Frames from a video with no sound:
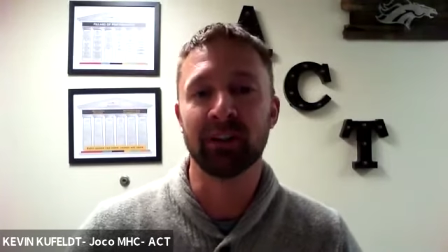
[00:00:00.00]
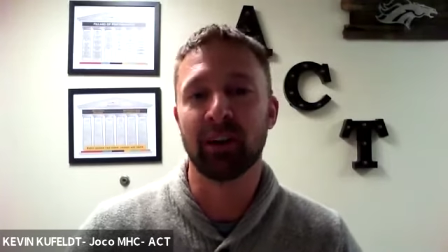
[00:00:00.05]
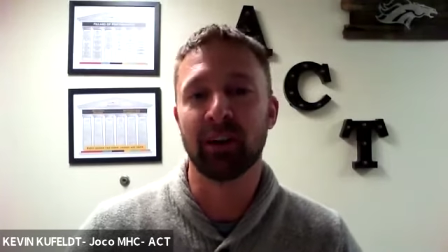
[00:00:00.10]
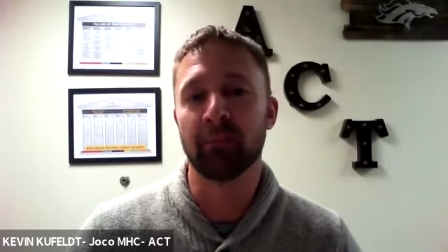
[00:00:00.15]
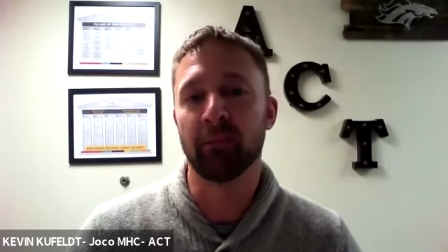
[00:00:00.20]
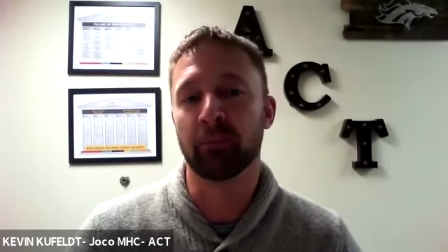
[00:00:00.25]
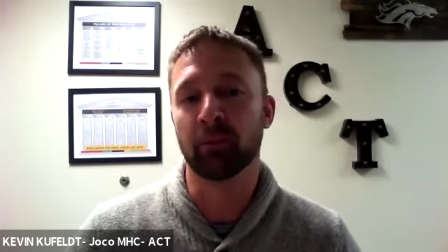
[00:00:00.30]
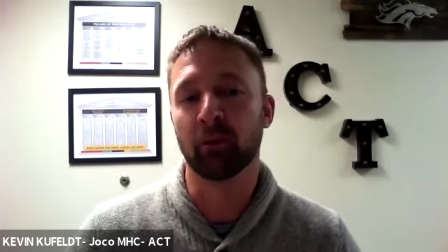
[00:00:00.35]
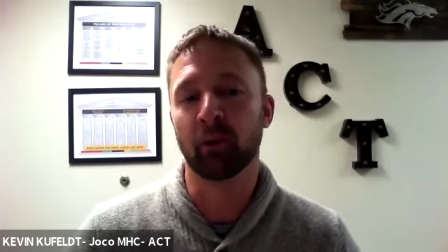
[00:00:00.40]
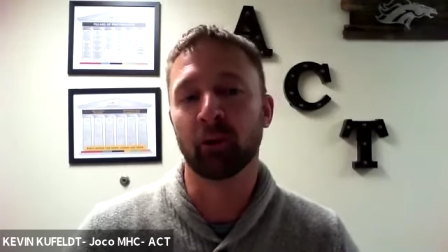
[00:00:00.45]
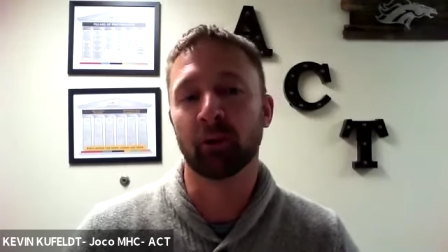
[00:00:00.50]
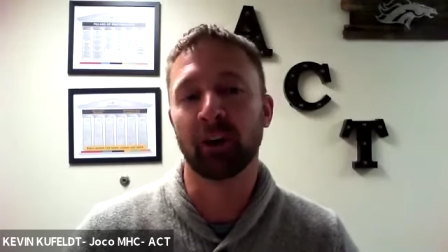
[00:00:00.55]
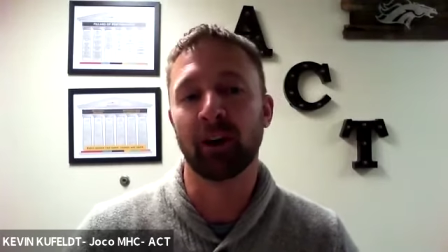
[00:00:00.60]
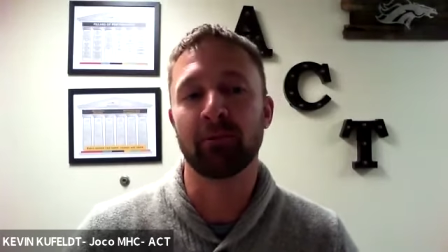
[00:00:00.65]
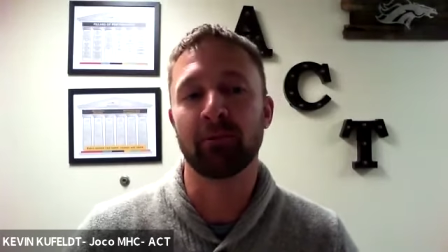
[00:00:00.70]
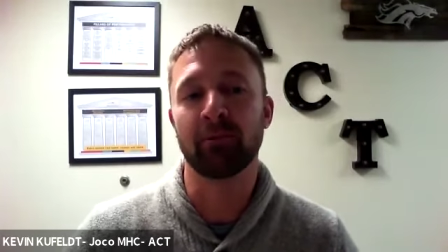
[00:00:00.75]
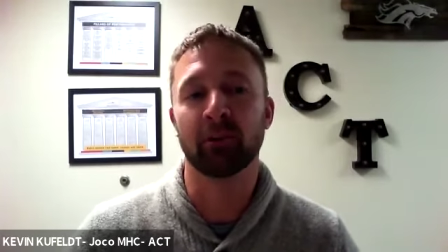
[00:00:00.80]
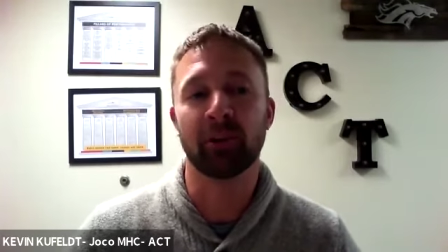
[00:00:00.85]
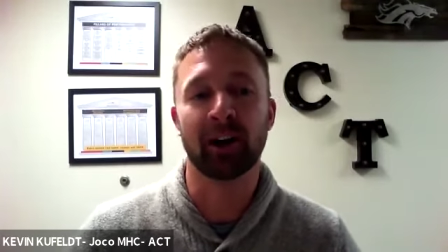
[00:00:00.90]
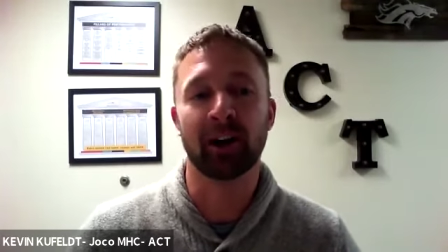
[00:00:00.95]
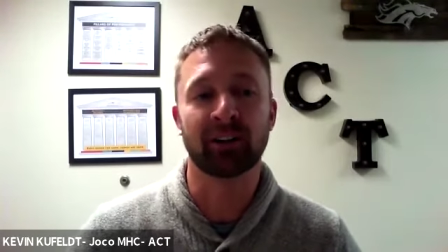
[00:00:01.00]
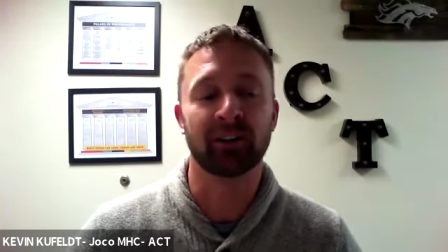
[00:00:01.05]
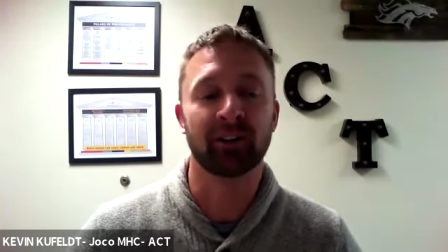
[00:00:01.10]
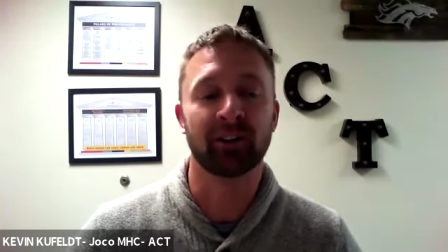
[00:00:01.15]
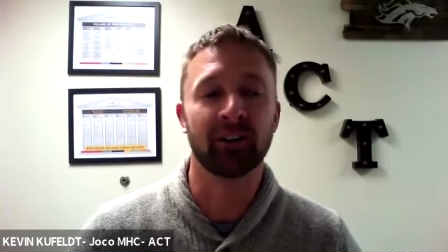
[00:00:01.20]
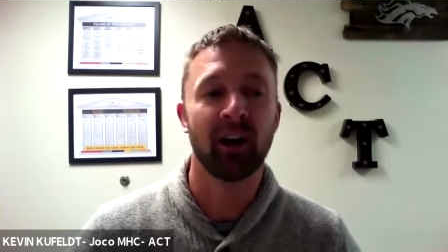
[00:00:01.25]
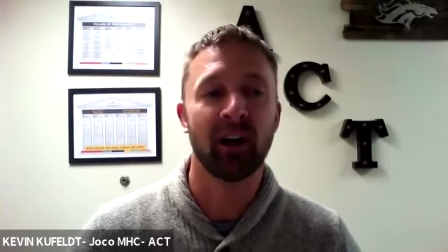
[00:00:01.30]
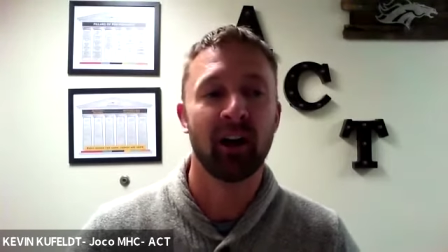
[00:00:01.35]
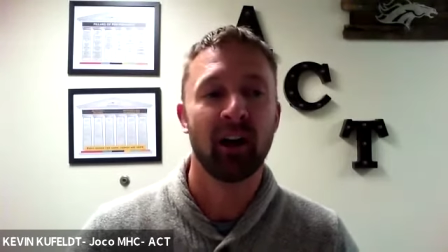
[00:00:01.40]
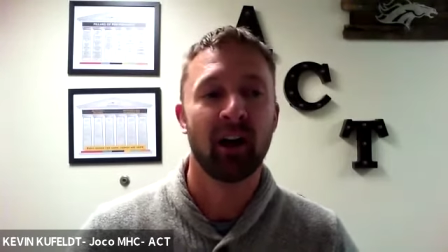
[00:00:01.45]
I'm the program
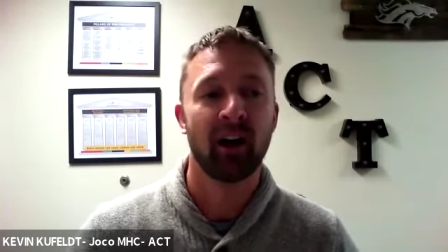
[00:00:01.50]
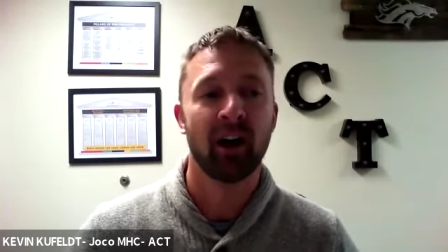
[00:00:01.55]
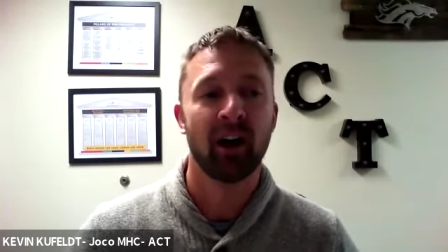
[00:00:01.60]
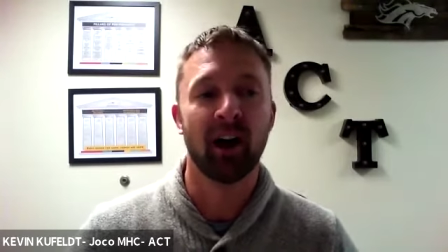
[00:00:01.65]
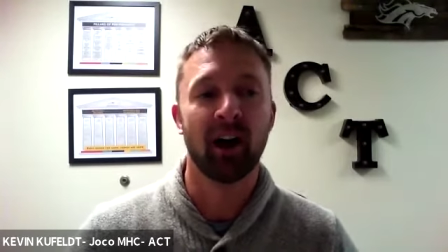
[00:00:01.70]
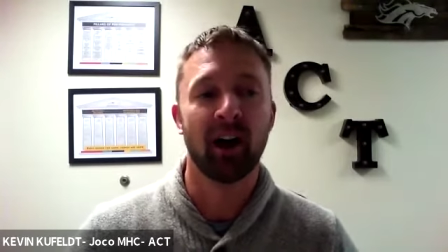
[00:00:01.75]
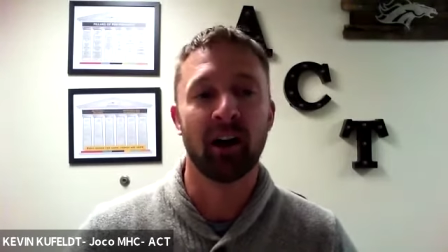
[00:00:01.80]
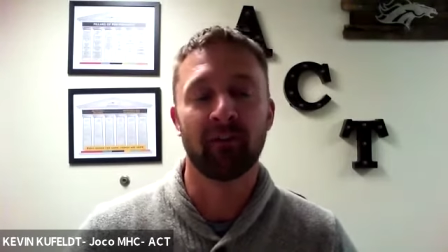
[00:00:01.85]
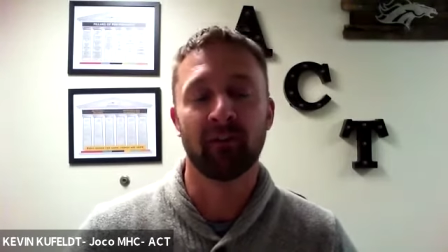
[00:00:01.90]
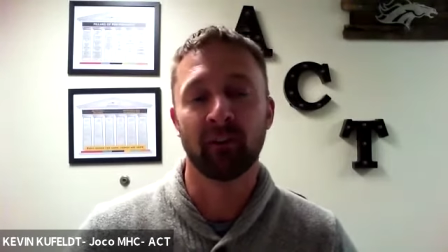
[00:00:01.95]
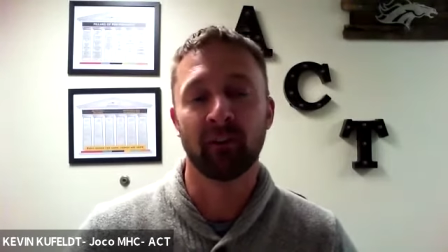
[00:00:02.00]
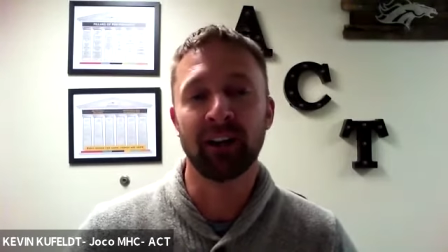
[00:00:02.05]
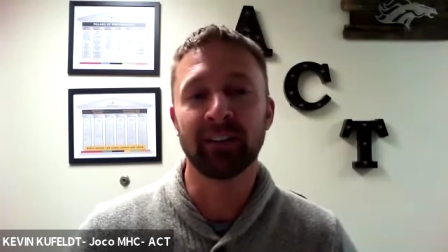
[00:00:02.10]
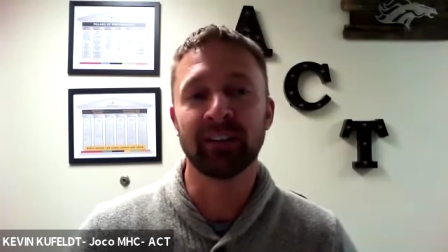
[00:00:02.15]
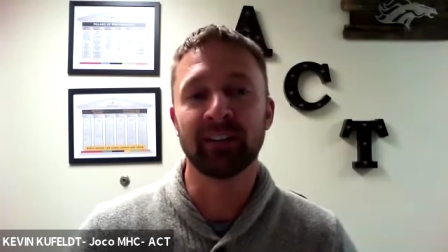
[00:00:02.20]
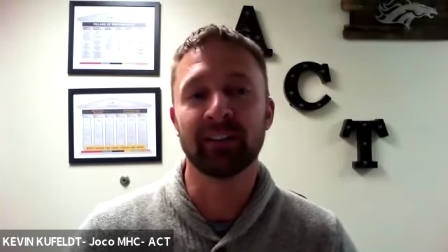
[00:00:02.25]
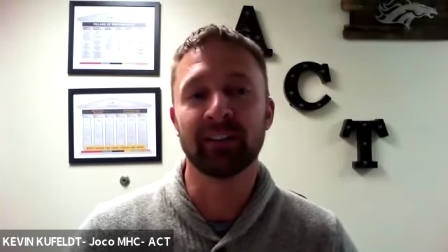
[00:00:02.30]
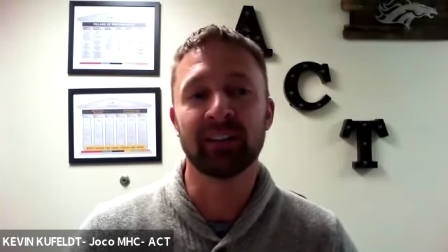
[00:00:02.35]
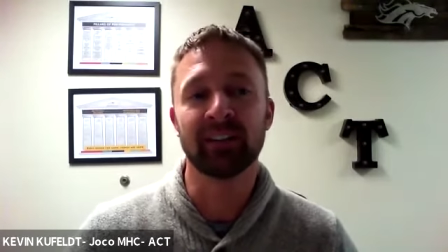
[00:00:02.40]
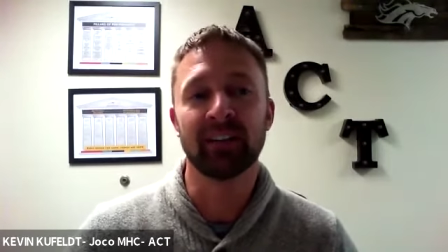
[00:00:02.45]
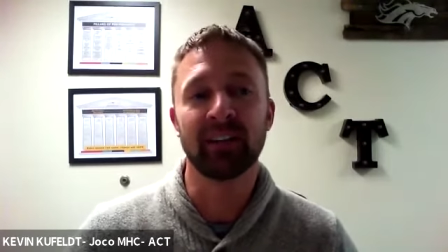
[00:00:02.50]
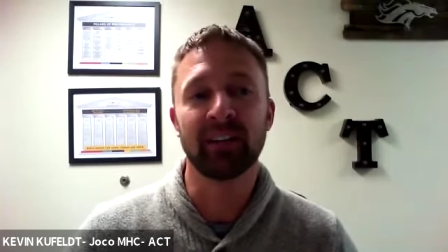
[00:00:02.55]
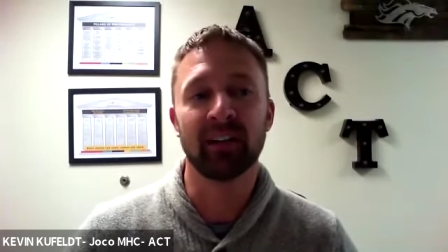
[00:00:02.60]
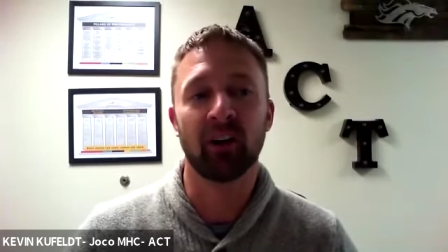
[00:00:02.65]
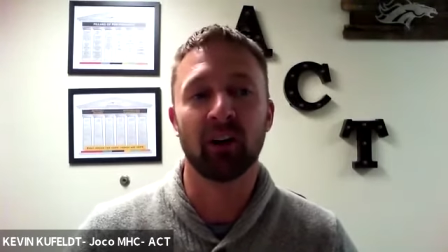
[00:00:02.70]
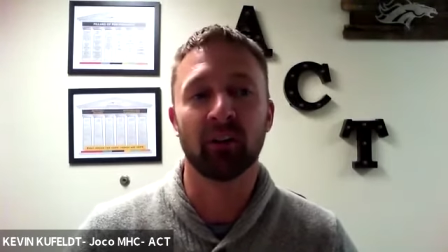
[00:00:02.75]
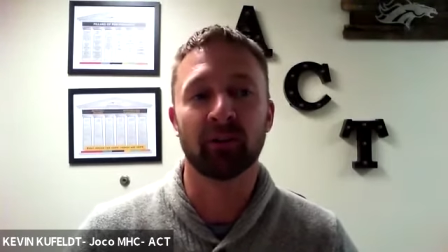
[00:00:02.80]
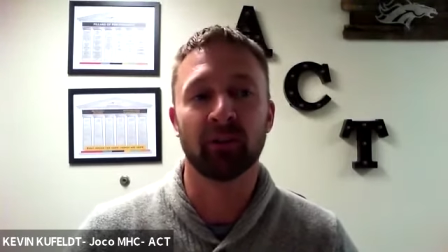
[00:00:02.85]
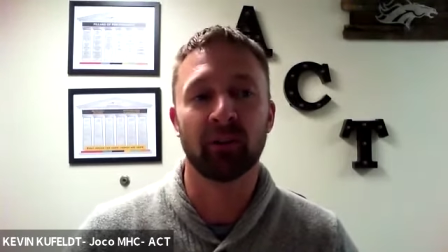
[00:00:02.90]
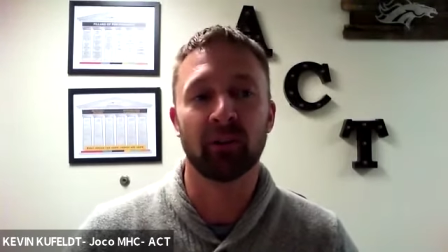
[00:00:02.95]
director uh, for ACT and
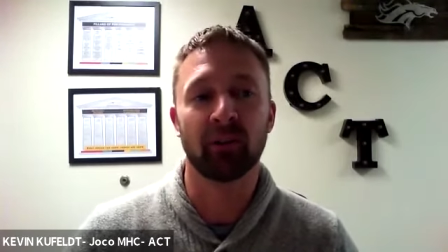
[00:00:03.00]
also